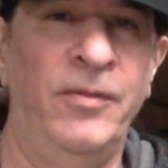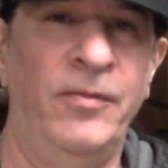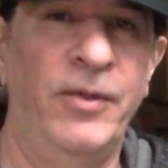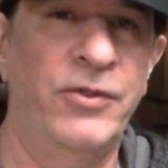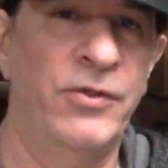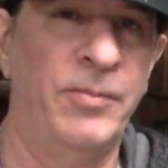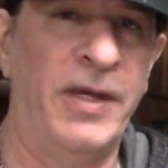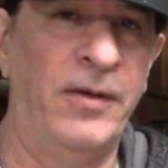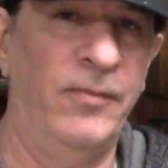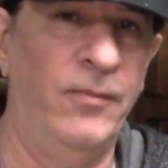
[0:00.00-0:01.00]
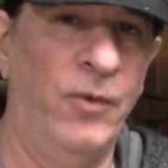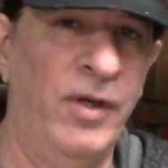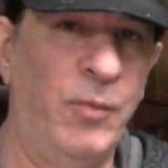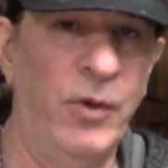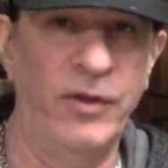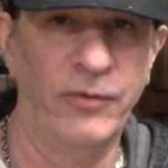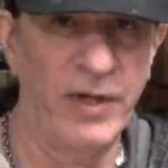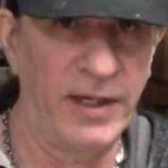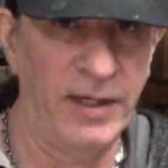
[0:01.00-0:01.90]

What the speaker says: which is about 1.3